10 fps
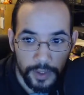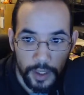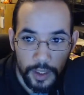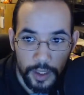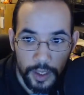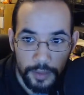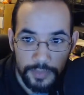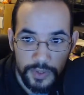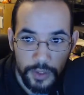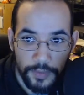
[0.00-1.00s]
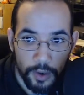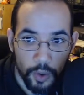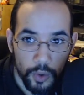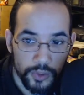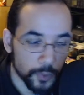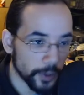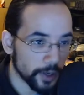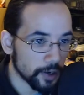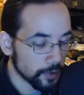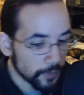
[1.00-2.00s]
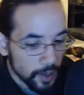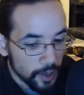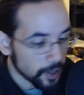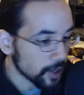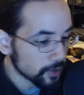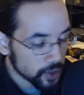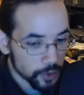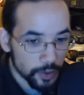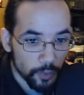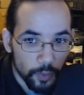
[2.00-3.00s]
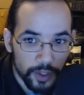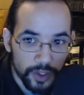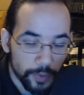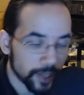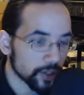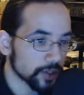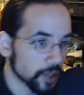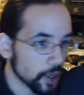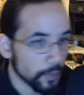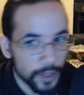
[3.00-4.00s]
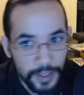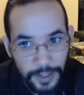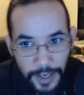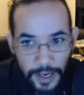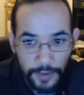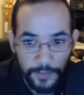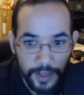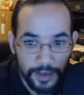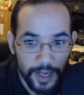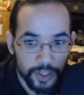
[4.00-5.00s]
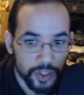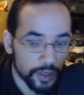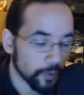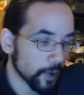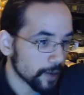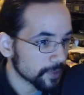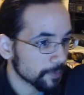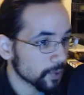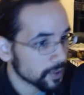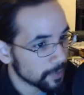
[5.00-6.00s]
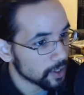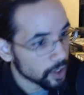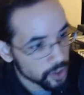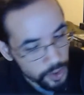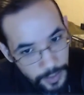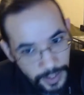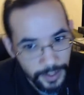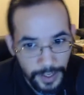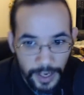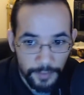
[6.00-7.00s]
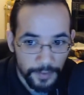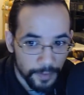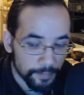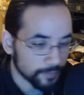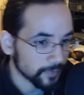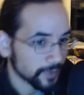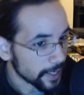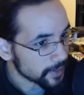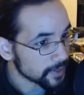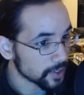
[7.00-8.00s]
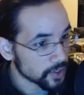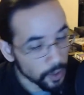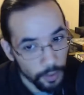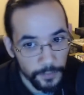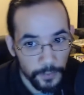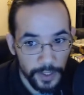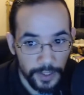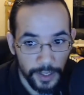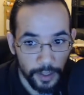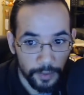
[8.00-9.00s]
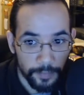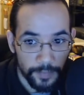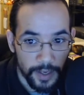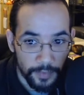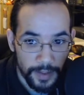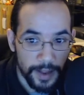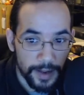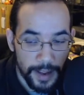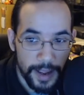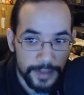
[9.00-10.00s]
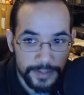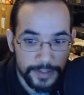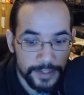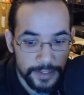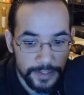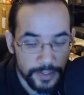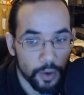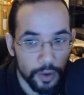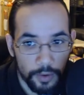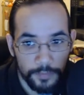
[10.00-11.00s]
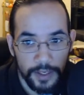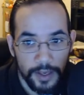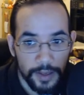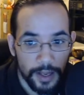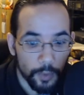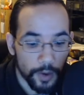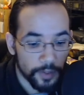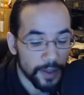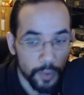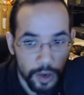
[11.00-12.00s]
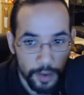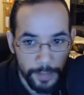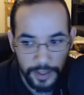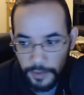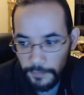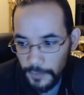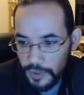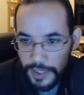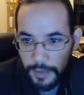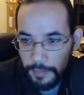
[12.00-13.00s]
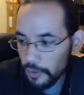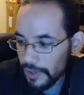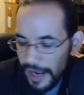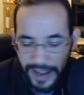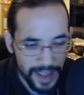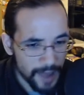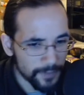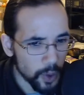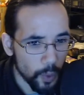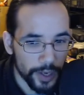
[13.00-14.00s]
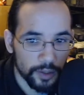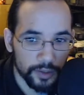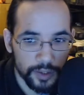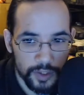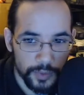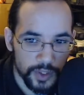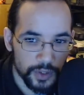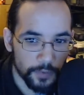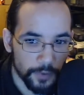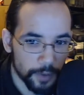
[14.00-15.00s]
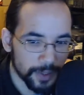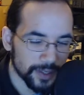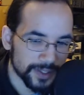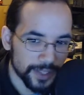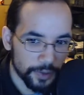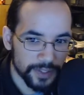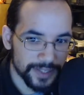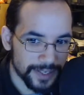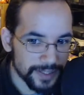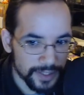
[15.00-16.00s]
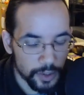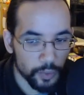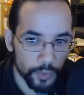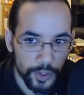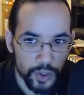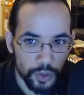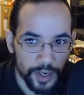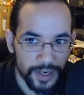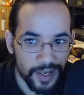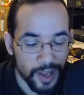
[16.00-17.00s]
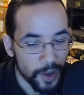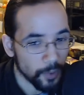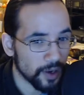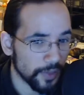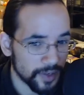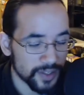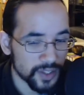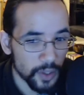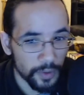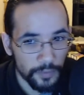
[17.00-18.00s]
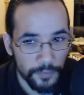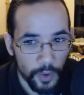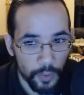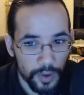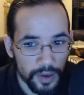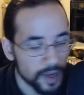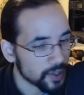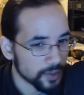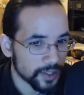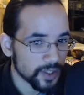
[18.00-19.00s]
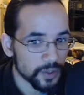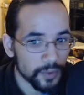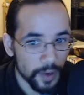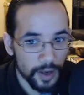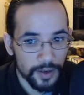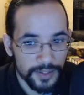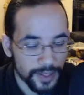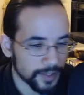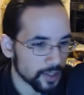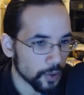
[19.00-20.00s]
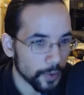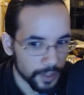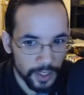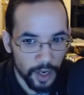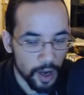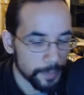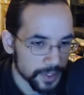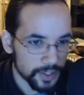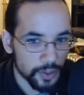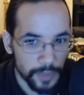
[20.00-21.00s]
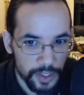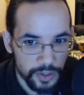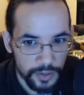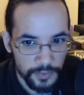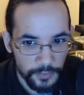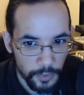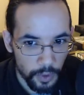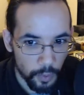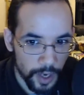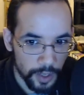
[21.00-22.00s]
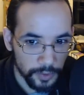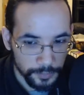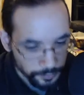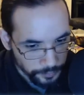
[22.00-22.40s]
So that whole square of not sure what direction to go in life and not sure what I'm supposed to be nurturing in life, that's dissolved right now. That has dissolved. Now, whether that will come back in a future time period, I haven't quite looked into it so far because Ceres is still retrograding while Athena is going forward. So these two signs are going in opposite directions for a while.